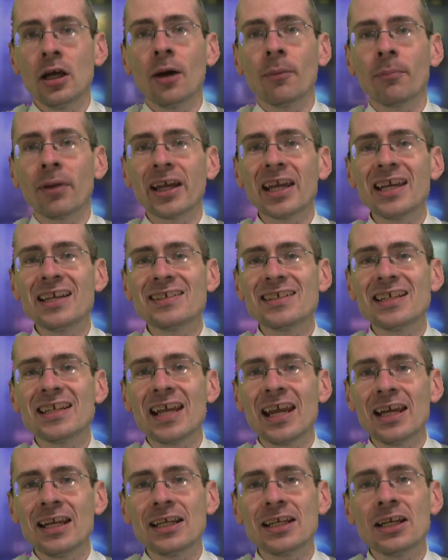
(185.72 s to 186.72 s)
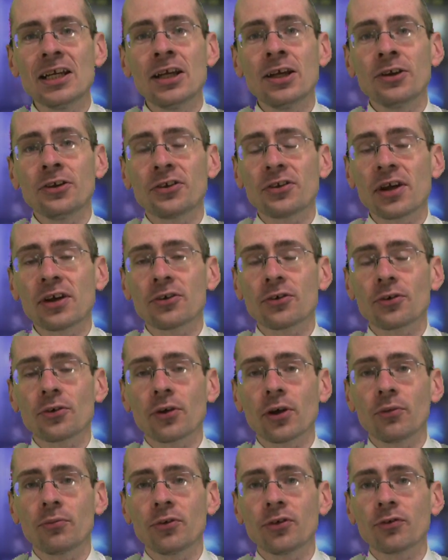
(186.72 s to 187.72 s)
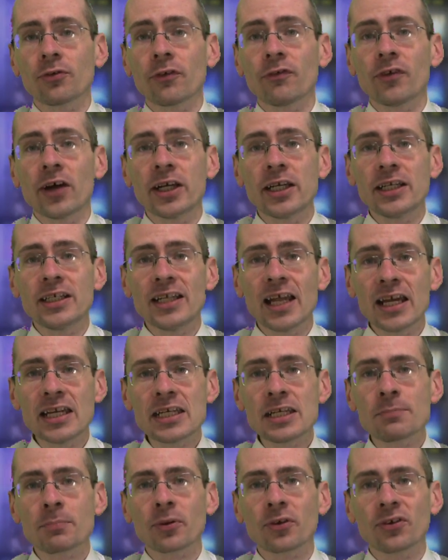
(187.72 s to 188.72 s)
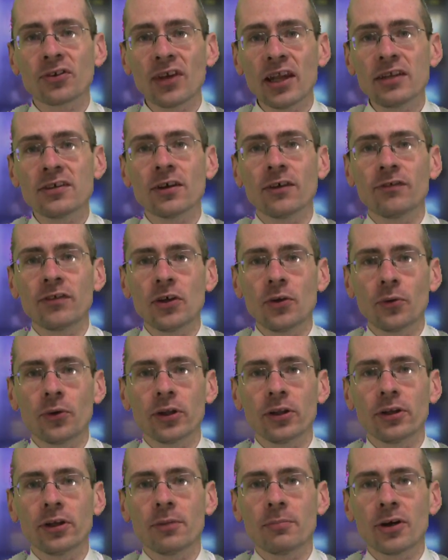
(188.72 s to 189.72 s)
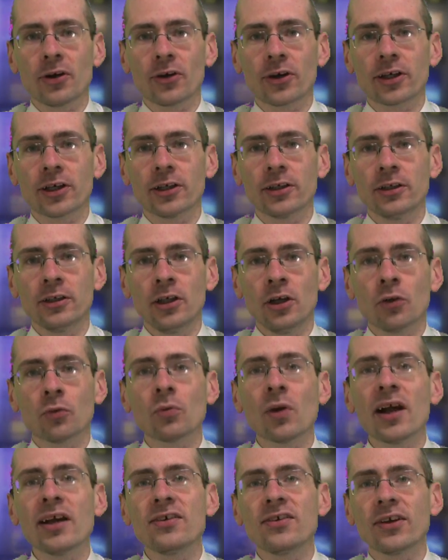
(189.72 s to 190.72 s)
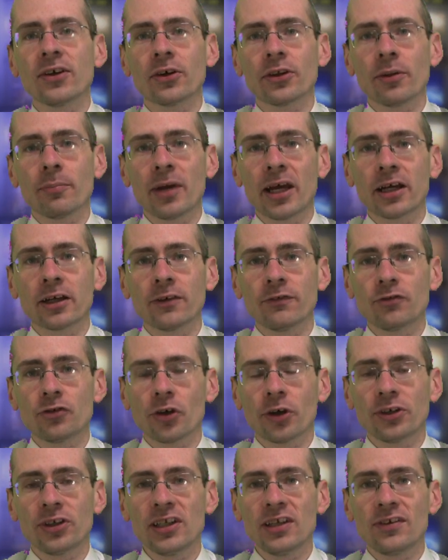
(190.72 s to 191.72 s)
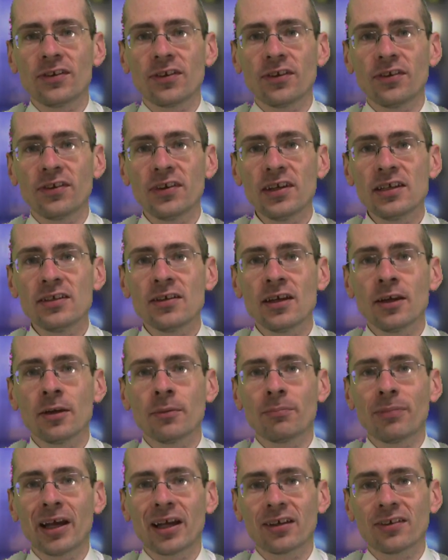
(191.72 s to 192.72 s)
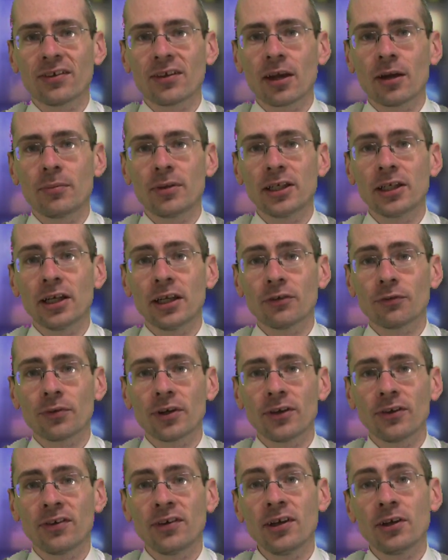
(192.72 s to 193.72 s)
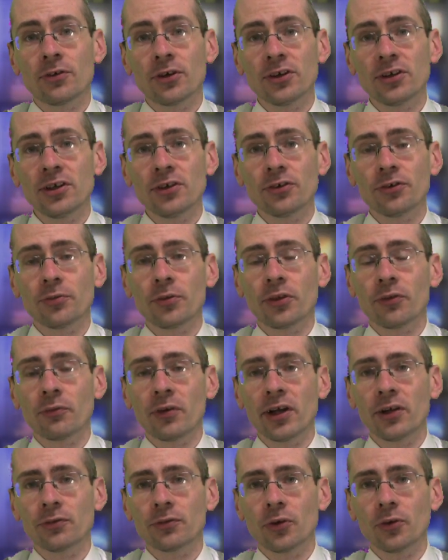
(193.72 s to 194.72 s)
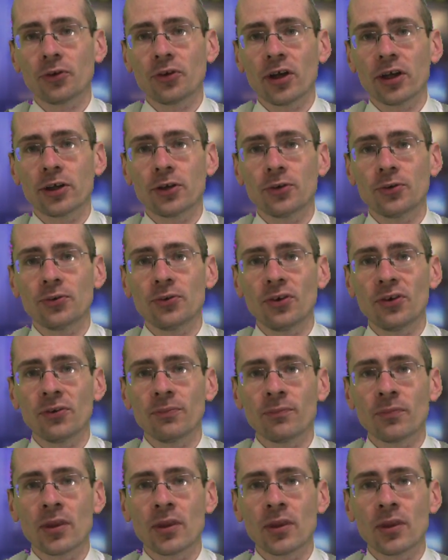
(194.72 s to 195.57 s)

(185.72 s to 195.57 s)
By 1880, Standard Oil was refining 90% of the oil in America, rising on the back of John D.'s deceit, backstabbing, and secret deals with the railroad tycoons.